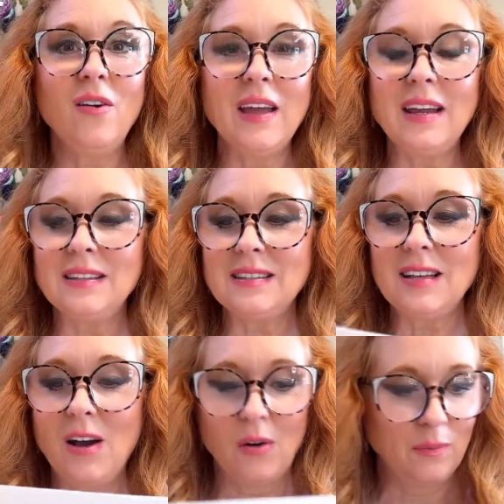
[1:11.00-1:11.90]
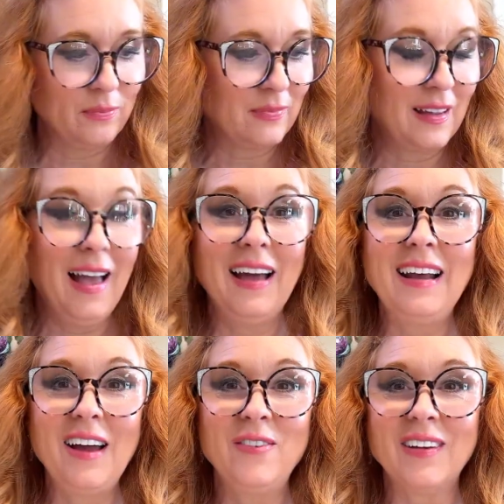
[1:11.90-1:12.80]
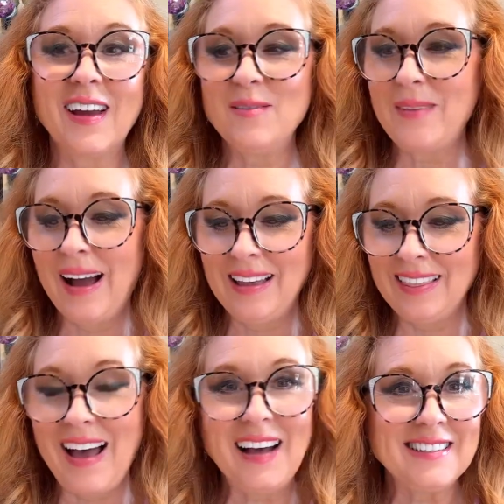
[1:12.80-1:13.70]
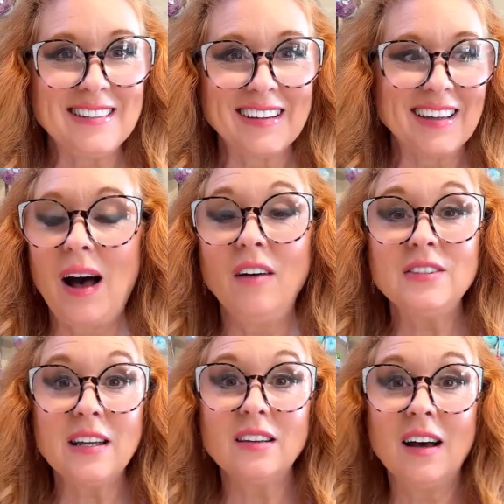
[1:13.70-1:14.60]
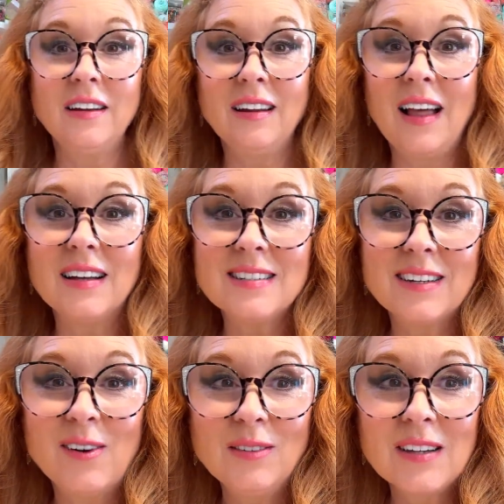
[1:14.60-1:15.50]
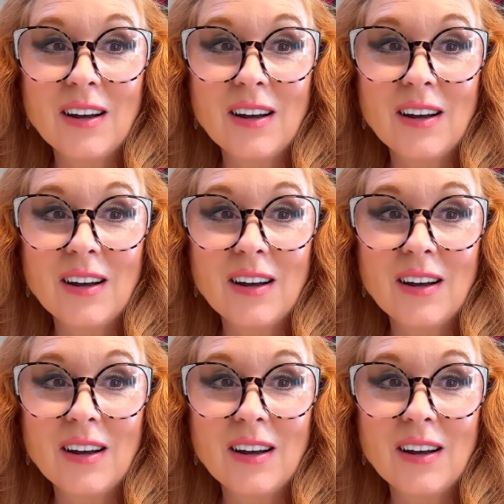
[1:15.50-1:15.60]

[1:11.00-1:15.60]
Okay, so, and I forgot my elastic. I'll have to get an elastic, hold